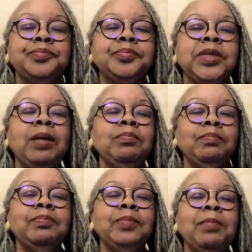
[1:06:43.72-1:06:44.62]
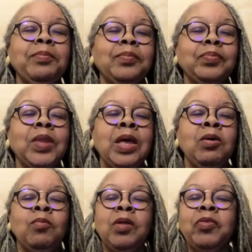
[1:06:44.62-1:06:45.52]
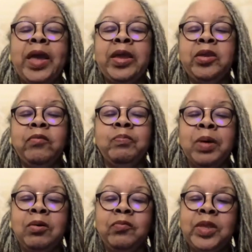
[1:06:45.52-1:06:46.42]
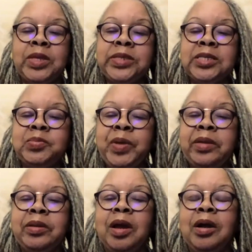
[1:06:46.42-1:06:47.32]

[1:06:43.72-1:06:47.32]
Yep. Well, thank you both. This has been